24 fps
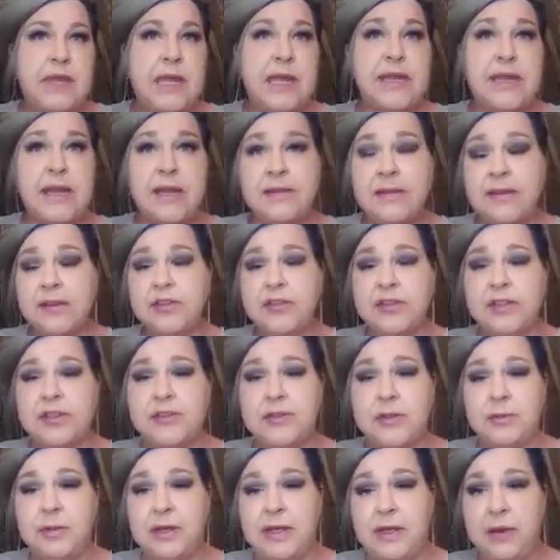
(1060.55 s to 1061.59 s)
And that's actually a
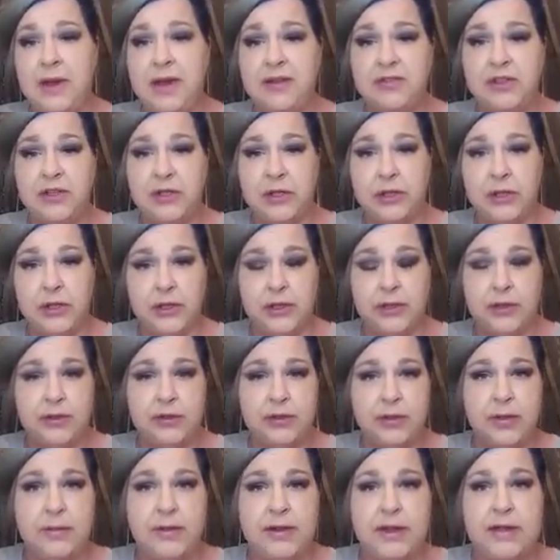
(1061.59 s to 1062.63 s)
trip that you have to earn.
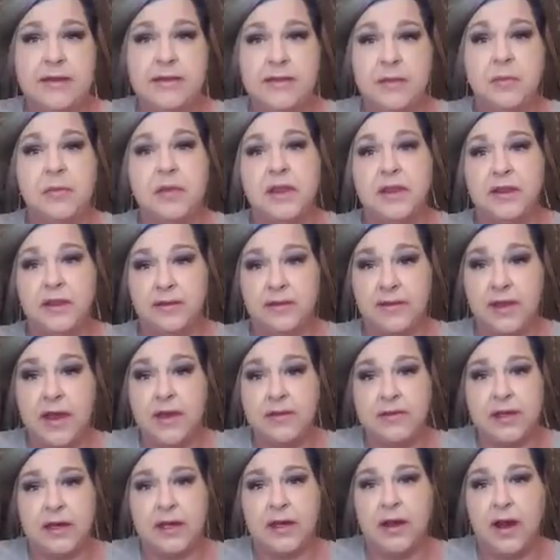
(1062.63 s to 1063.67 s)
I mean, that's something that's
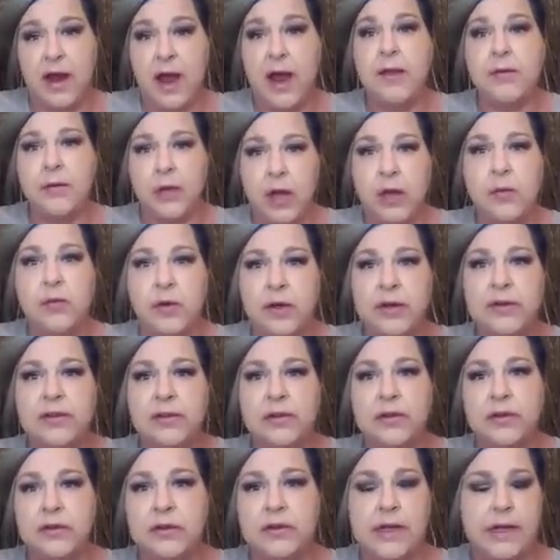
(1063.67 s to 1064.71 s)
coveted. I want
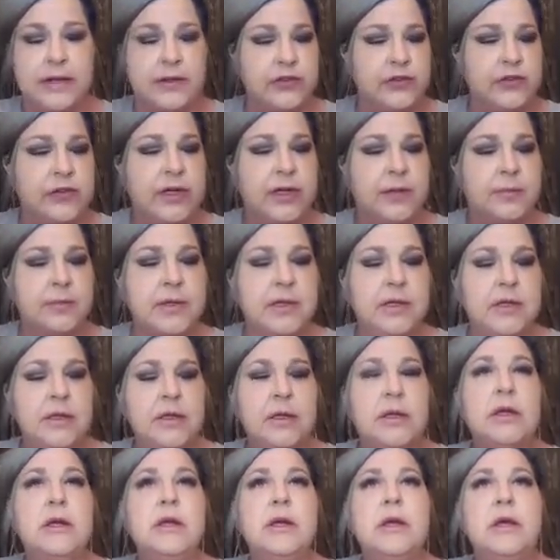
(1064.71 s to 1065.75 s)
to earn that trip.
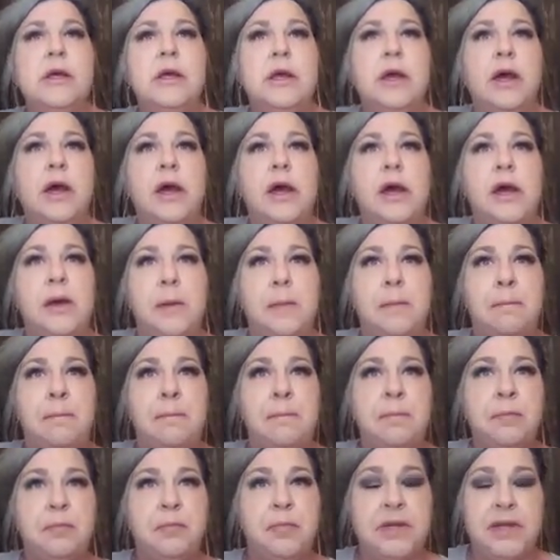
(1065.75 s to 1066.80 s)
But
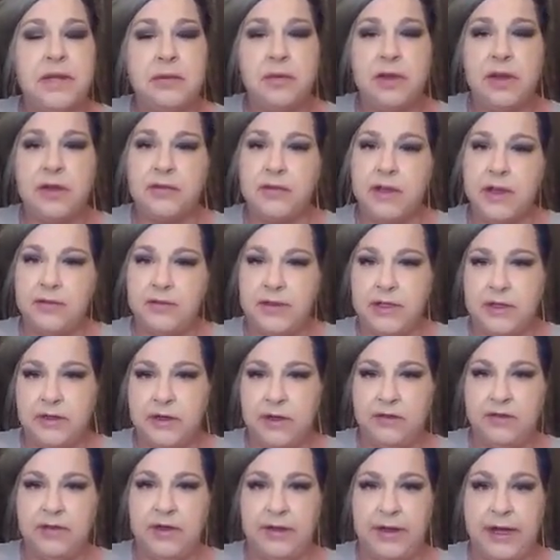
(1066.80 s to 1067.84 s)
then we also have the
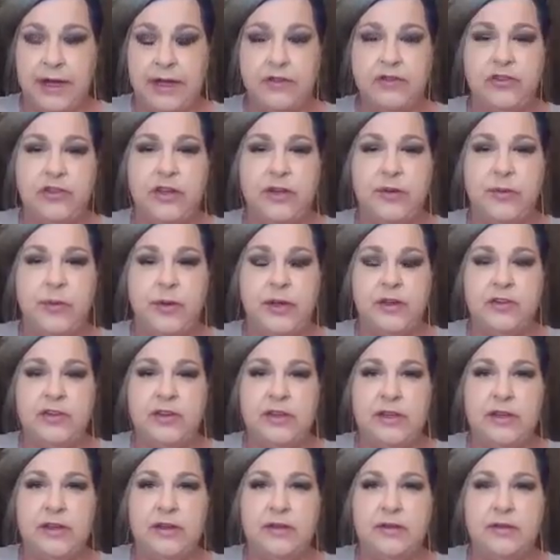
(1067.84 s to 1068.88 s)
Younique Foundation, which
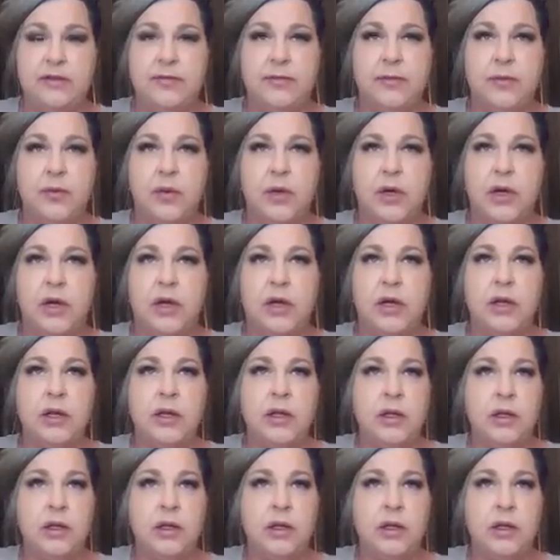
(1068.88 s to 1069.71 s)
is for,